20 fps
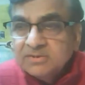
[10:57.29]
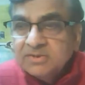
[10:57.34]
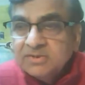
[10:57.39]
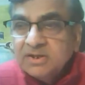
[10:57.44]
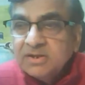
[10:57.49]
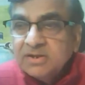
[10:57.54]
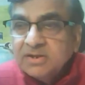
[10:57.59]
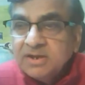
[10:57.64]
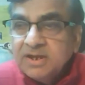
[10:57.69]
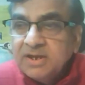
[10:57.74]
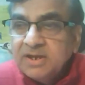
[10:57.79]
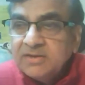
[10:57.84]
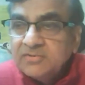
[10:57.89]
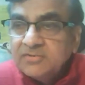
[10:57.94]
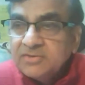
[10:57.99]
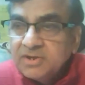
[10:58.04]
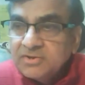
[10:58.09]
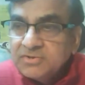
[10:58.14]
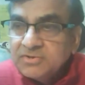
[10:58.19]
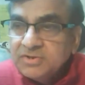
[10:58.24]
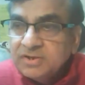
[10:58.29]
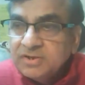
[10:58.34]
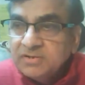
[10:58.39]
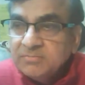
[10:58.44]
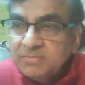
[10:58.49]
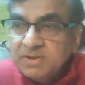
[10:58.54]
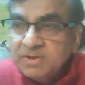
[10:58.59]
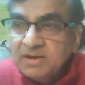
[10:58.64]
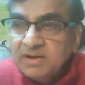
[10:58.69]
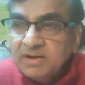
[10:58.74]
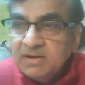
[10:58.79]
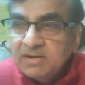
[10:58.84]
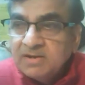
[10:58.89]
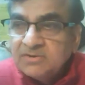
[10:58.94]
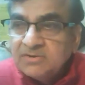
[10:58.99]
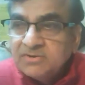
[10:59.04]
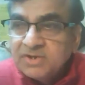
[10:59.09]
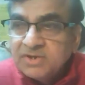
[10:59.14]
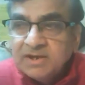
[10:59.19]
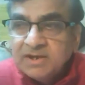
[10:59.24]
The great Russian bear
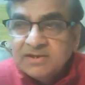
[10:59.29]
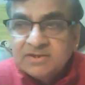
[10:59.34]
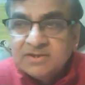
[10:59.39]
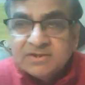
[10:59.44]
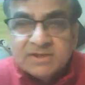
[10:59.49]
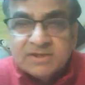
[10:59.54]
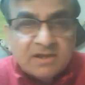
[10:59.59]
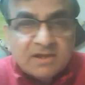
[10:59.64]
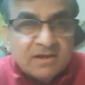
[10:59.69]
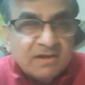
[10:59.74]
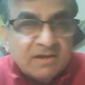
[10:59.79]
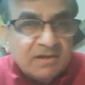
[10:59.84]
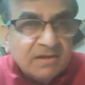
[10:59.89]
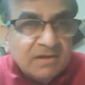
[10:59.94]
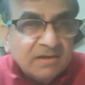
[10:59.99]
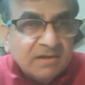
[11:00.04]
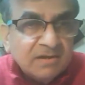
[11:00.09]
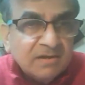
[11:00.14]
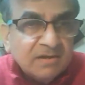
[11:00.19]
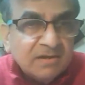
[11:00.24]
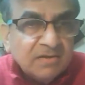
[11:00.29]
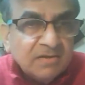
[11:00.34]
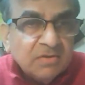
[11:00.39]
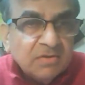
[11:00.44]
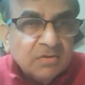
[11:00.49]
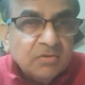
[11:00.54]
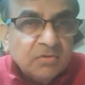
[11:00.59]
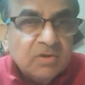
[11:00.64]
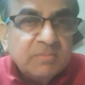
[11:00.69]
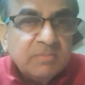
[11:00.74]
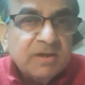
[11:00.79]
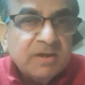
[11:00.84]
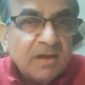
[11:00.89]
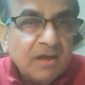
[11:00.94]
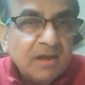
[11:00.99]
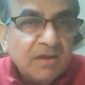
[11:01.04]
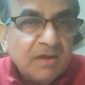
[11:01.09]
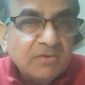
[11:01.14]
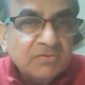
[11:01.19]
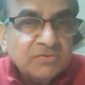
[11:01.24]
and Chinese sickle will be
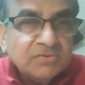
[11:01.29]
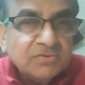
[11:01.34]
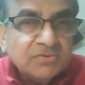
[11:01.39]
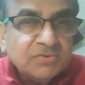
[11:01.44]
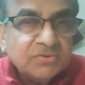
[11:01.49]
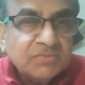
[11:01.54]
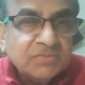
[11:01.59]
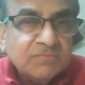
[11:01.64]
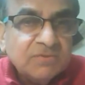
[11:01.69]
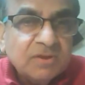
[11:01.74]
roused